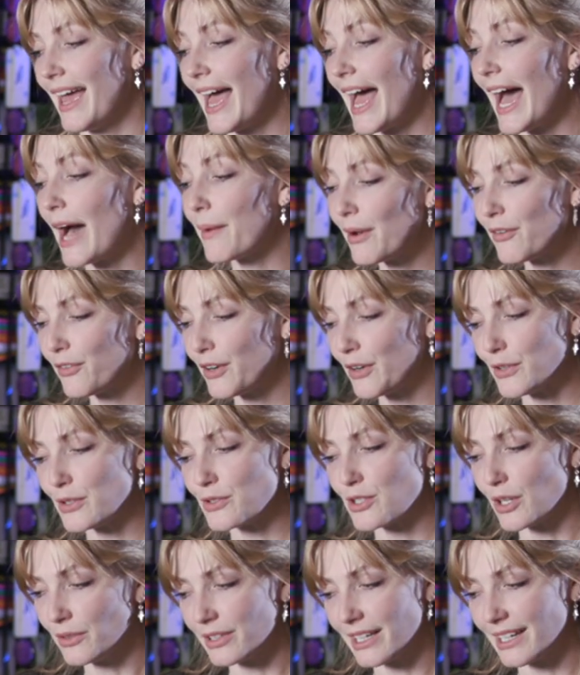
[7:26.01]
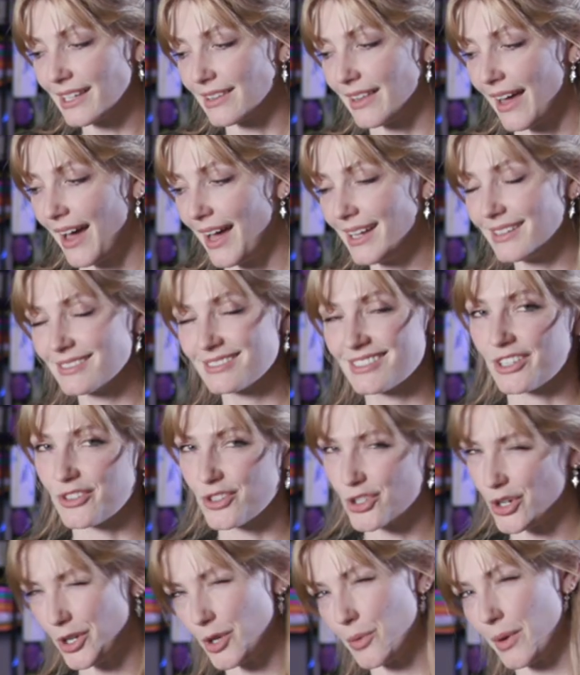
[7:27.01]
However, if you don't like that, I'll
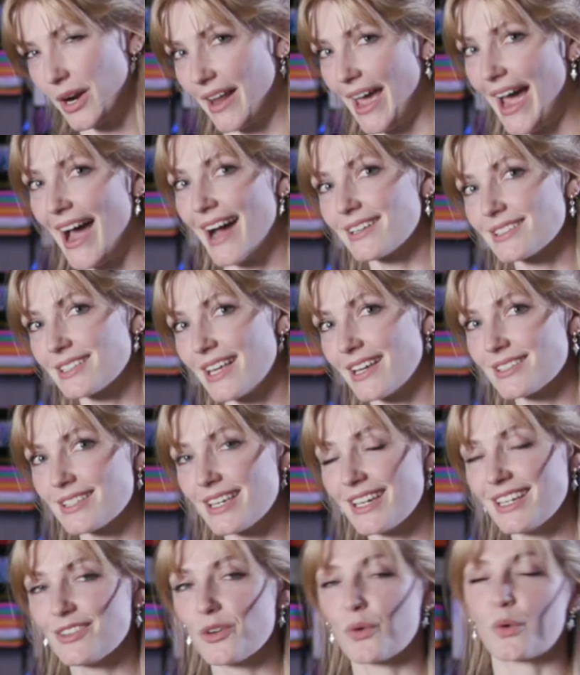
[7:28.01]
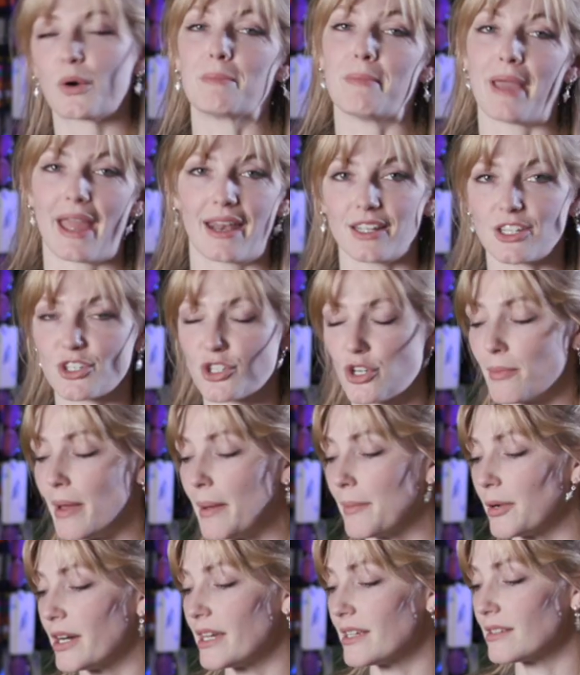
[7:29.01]
show you where to access it or manage your
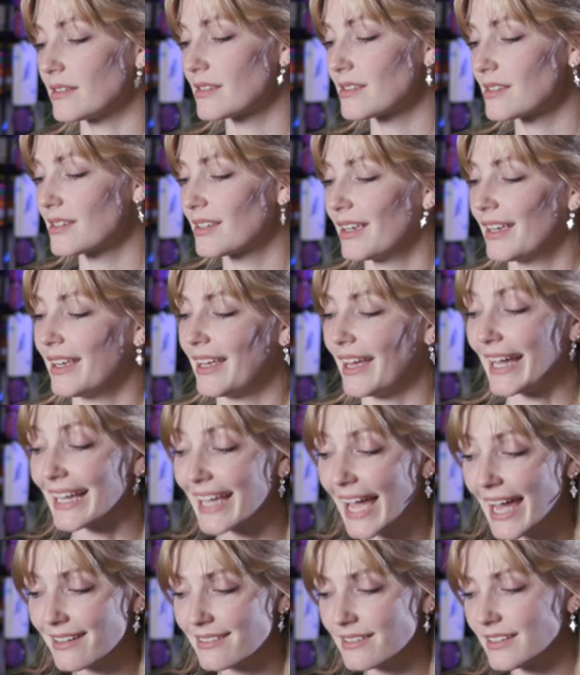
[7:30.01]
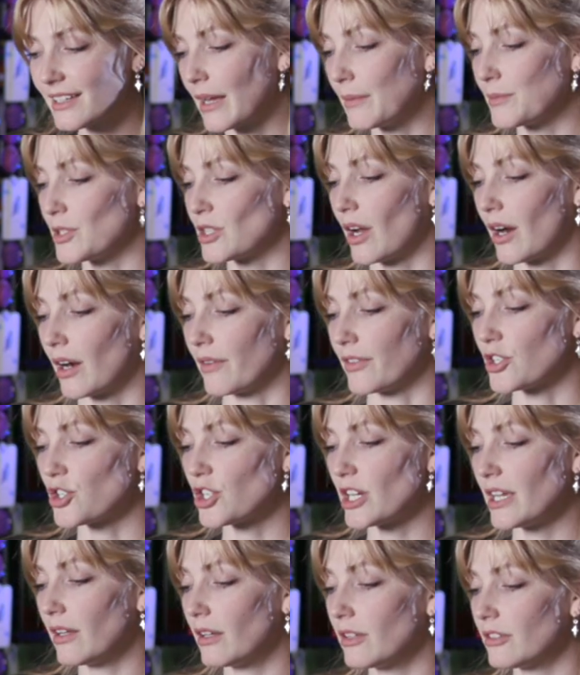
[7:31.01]
memories. Again, come to the Harvard
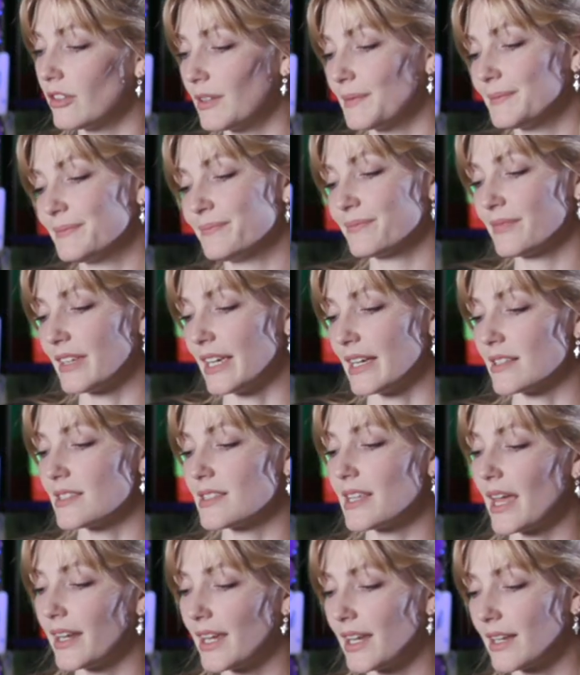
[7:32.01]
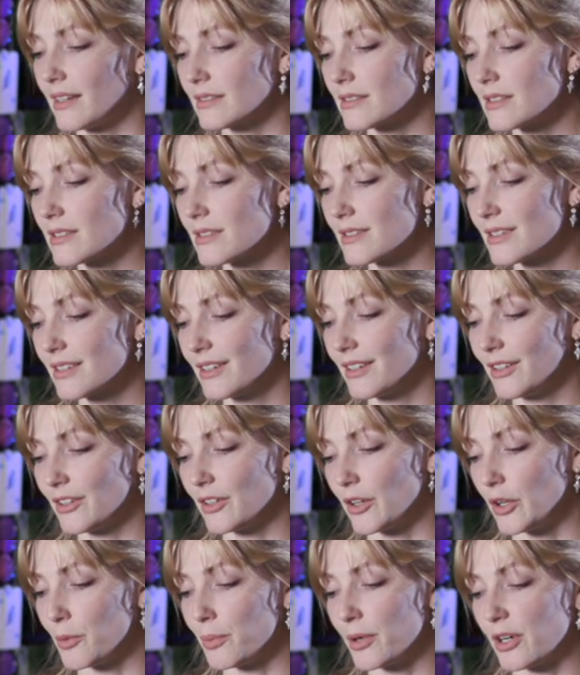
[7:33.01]
Shield, hit Settings,
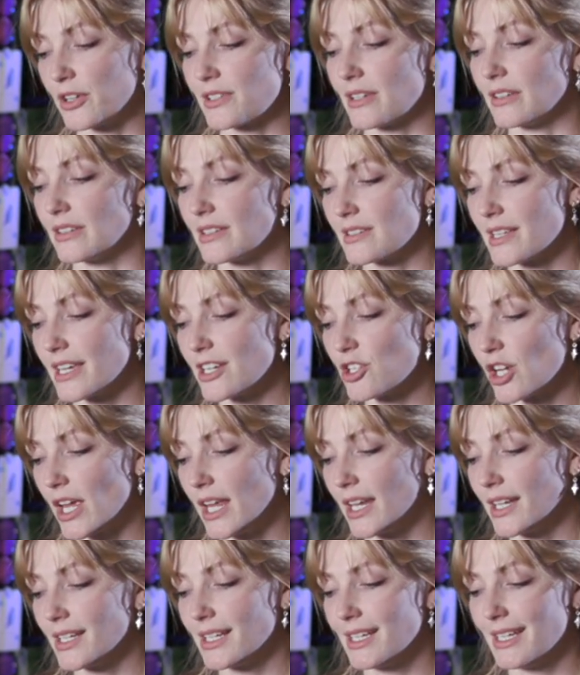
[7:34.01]
go to Personalization,